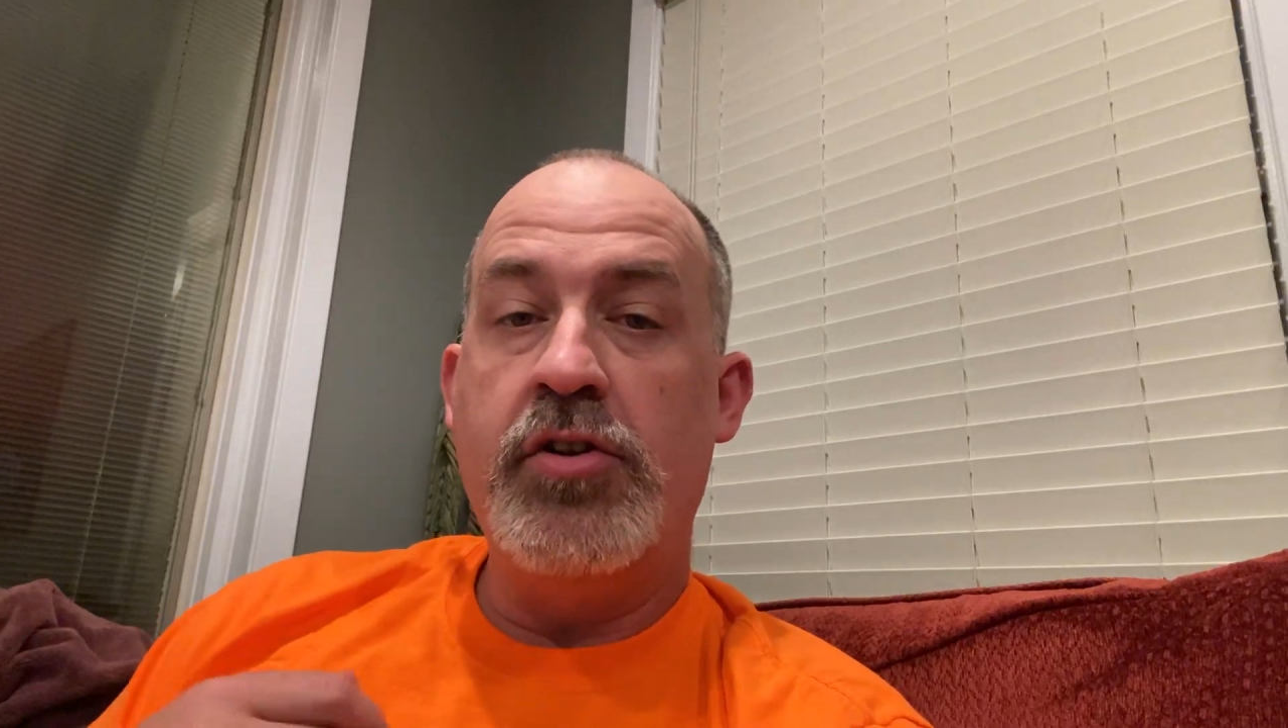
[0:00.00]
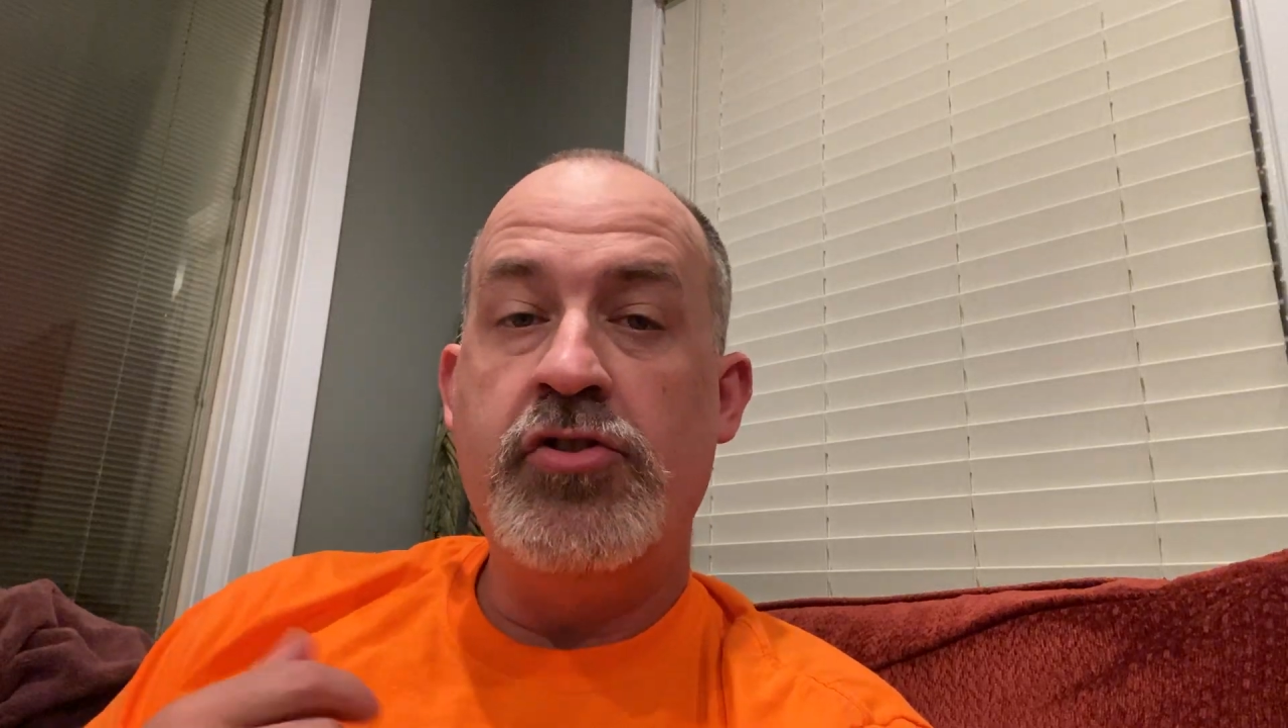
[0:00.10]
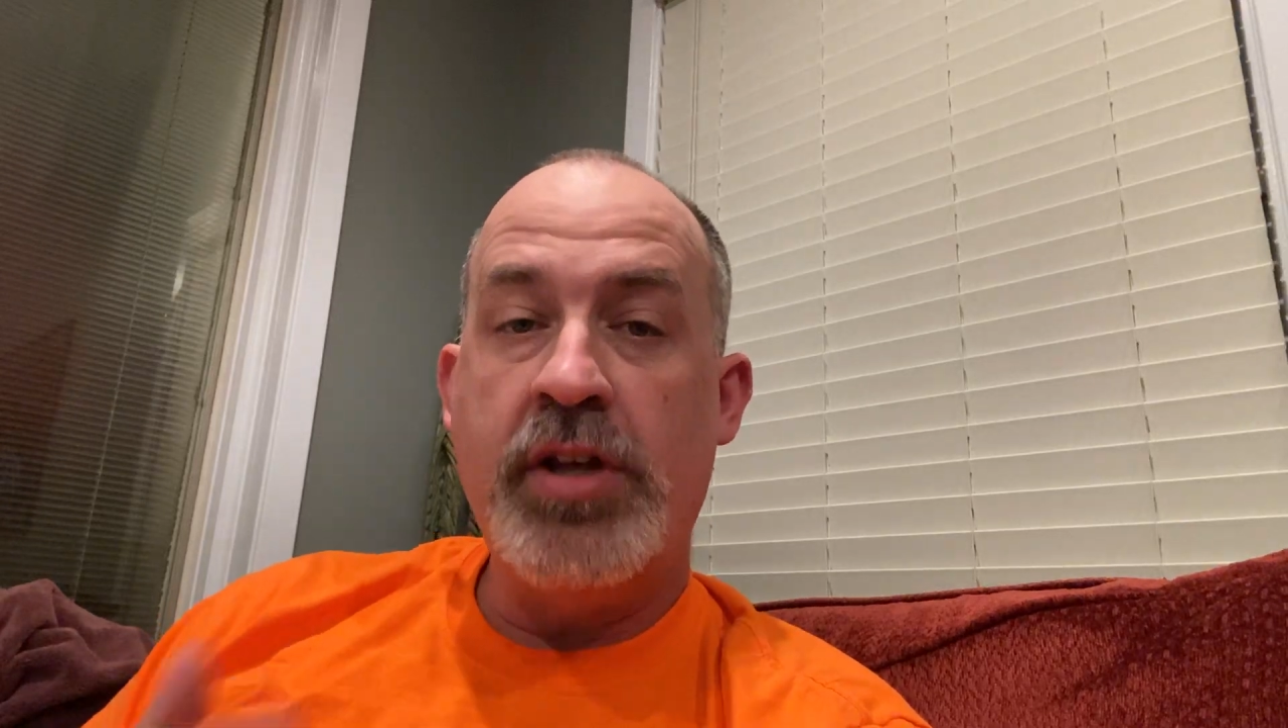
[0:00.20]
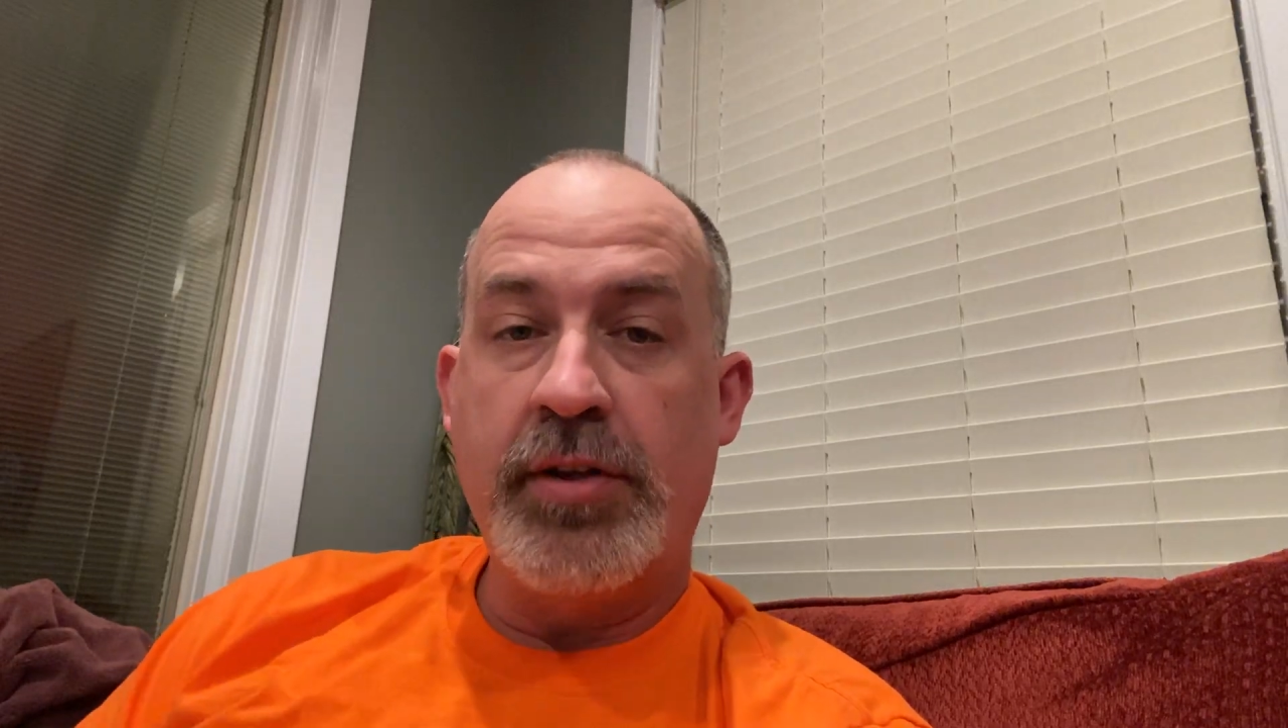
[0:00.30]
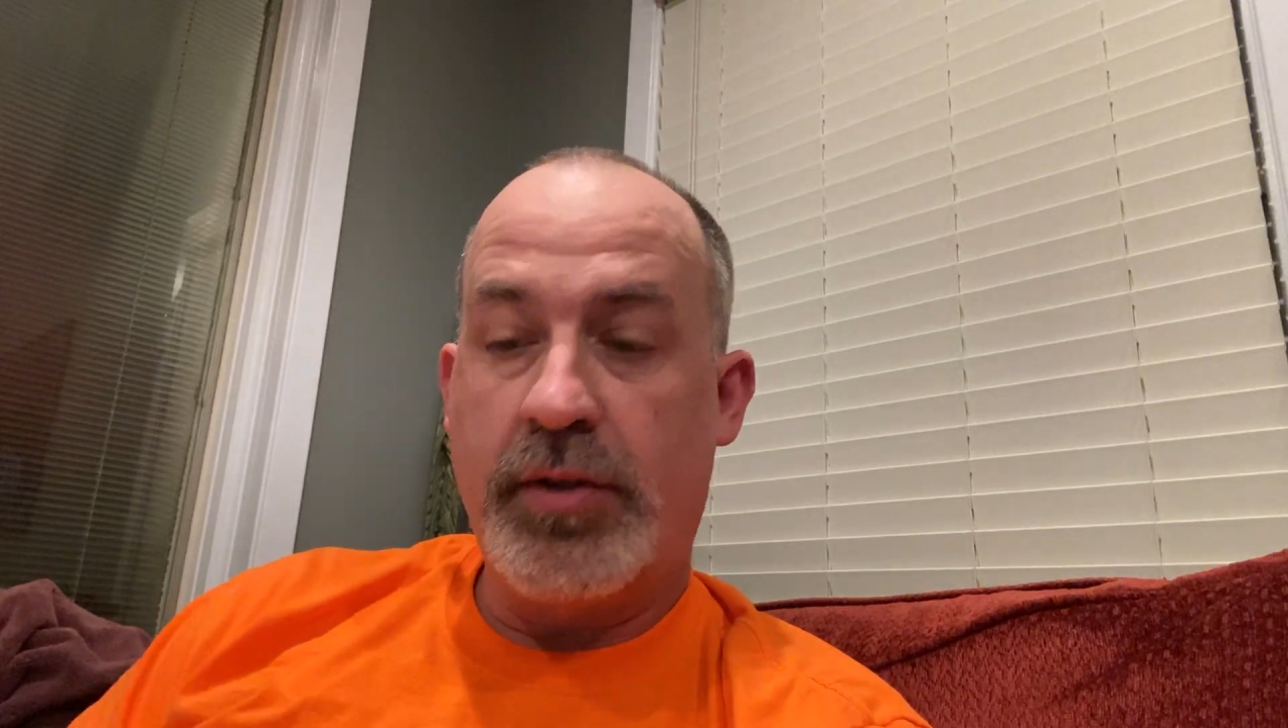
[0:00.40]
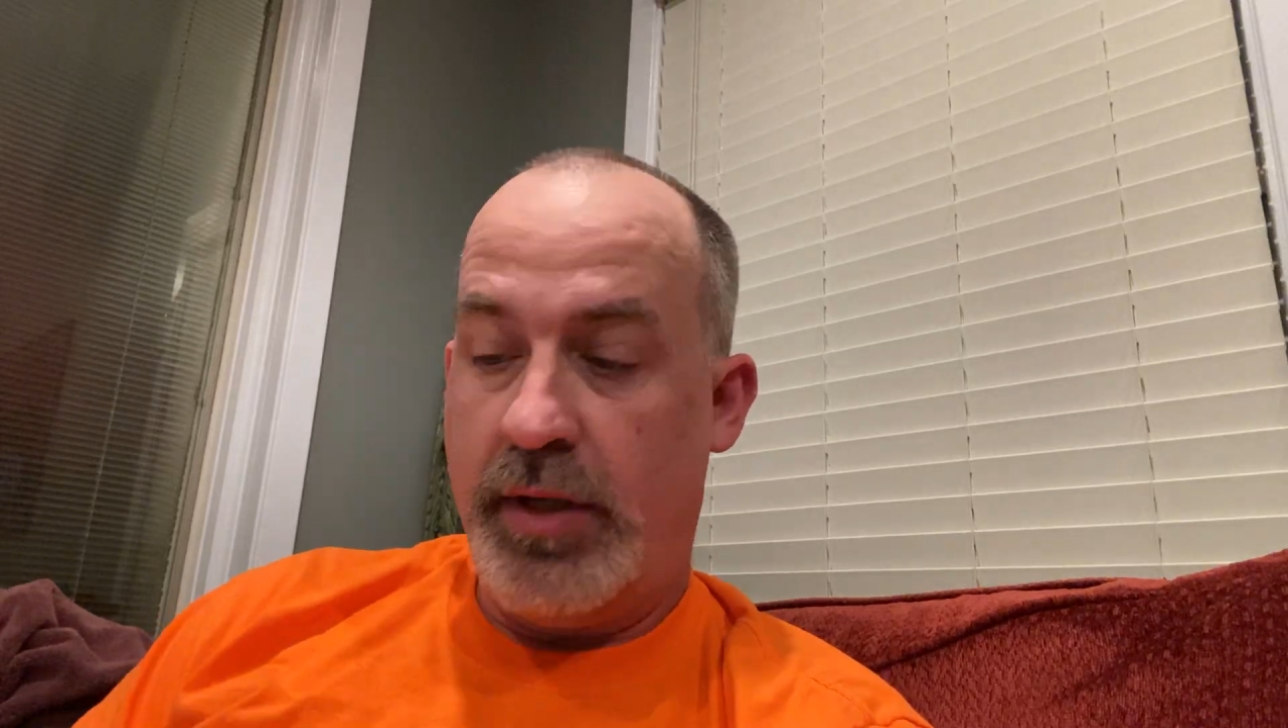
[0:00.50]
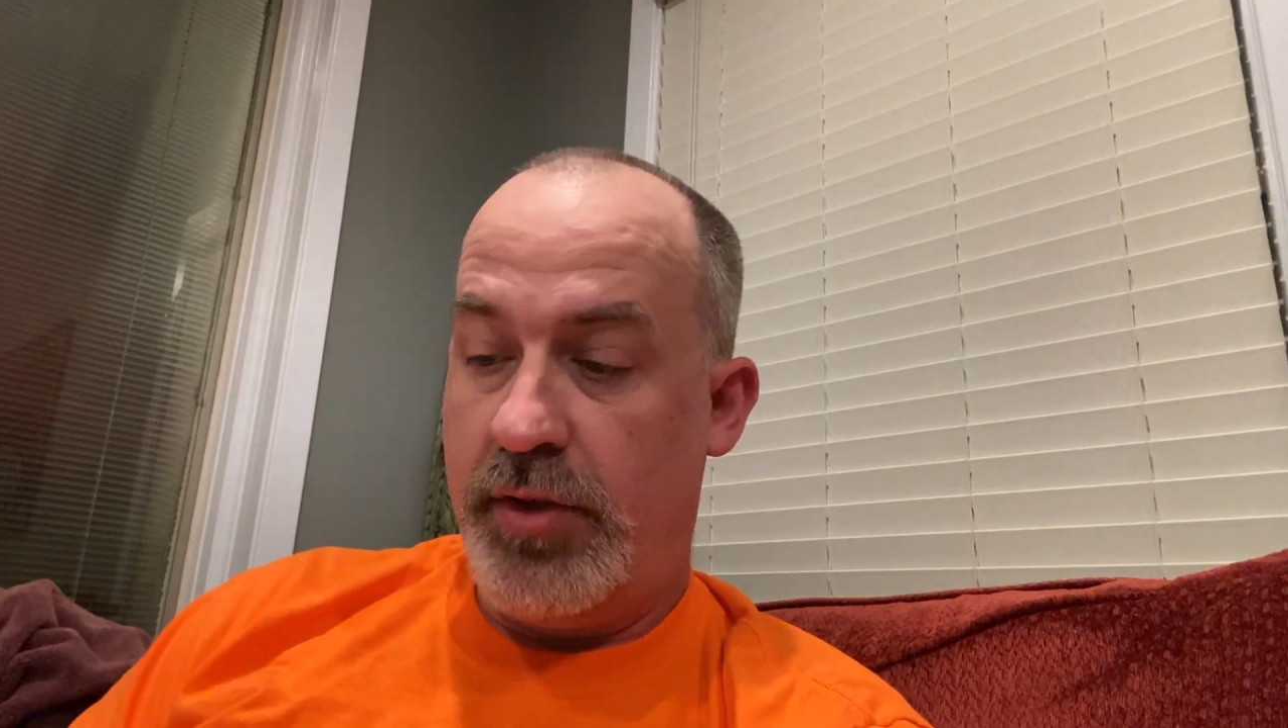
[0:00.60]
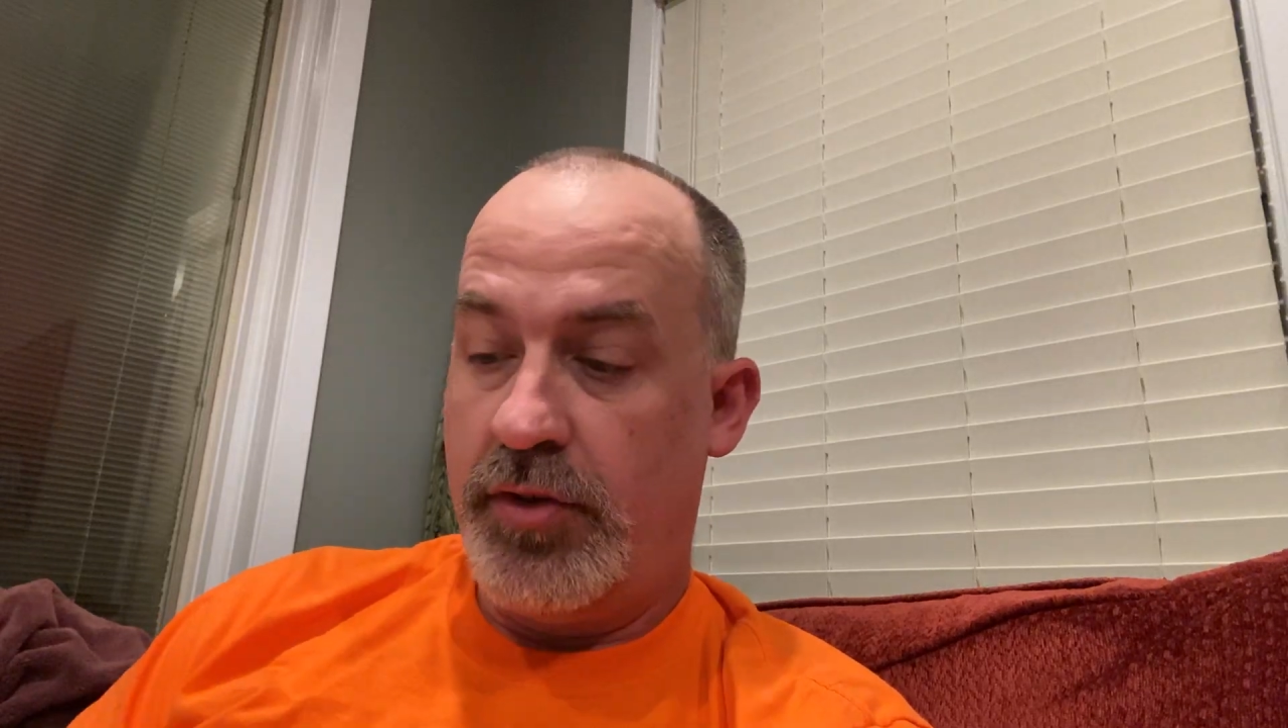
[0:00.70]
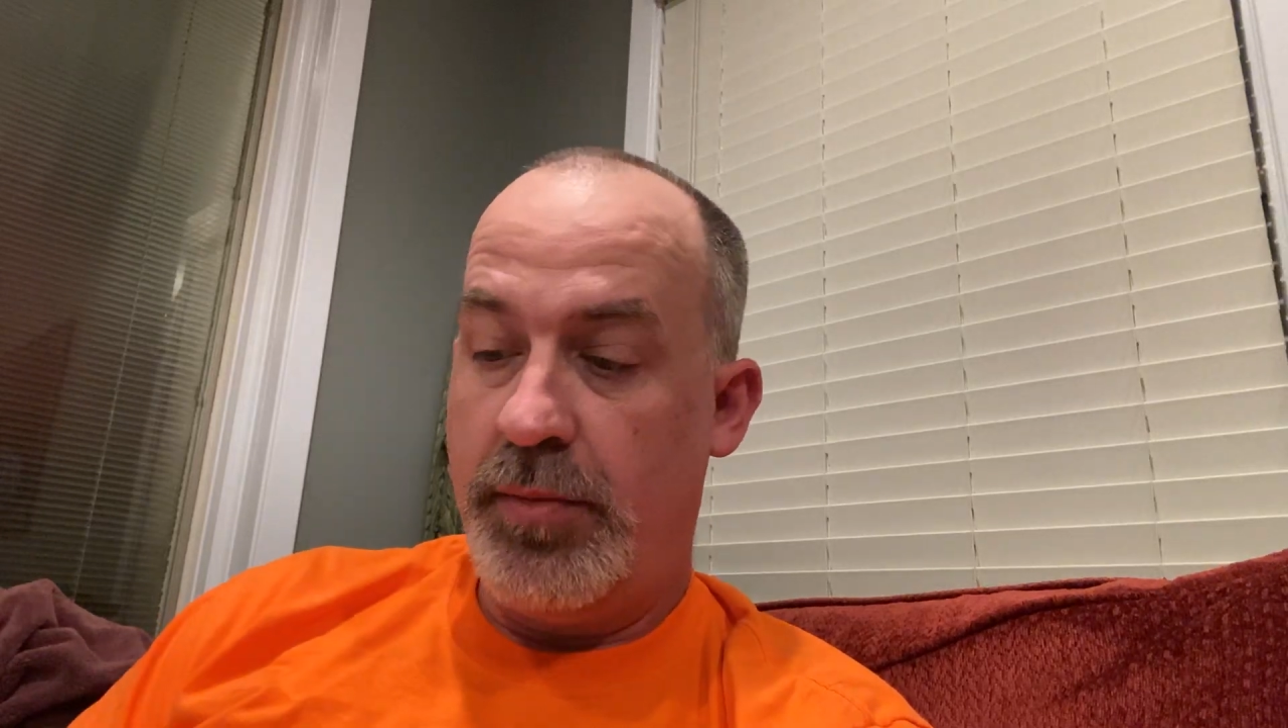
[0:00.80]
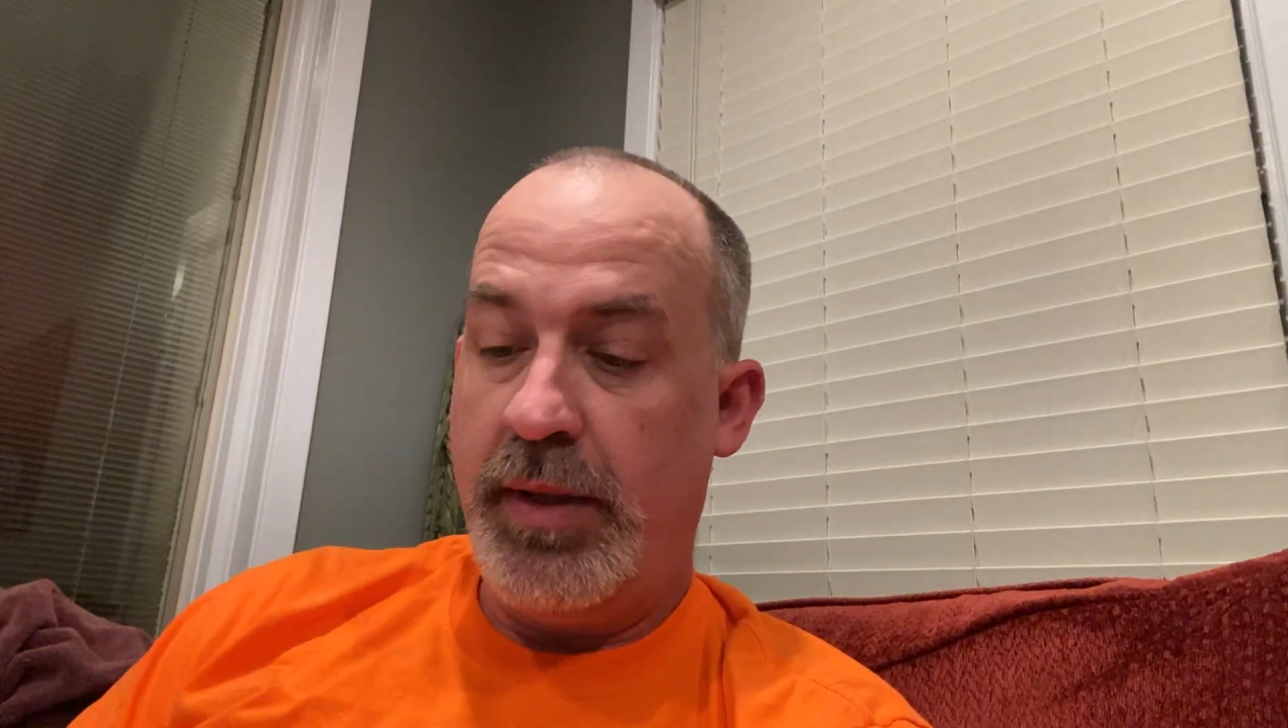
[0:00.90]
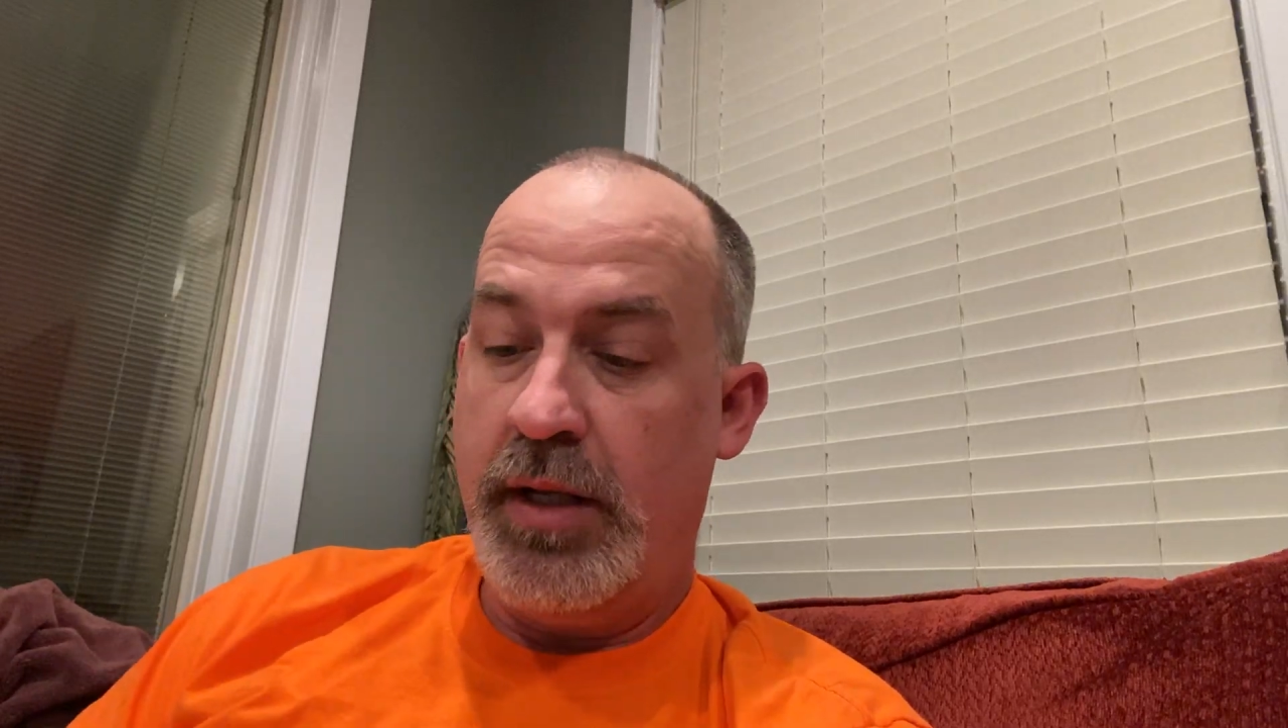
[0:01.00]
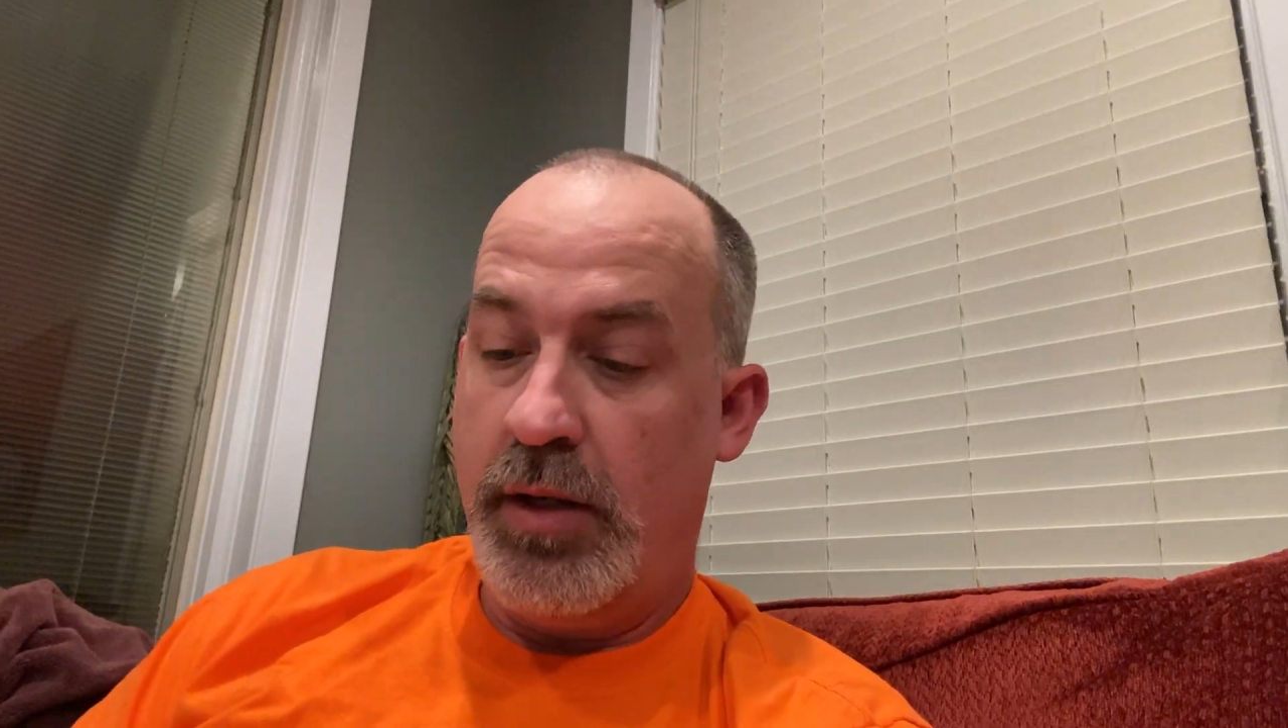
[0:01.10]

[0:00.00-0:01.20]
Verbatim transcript: your gentleness be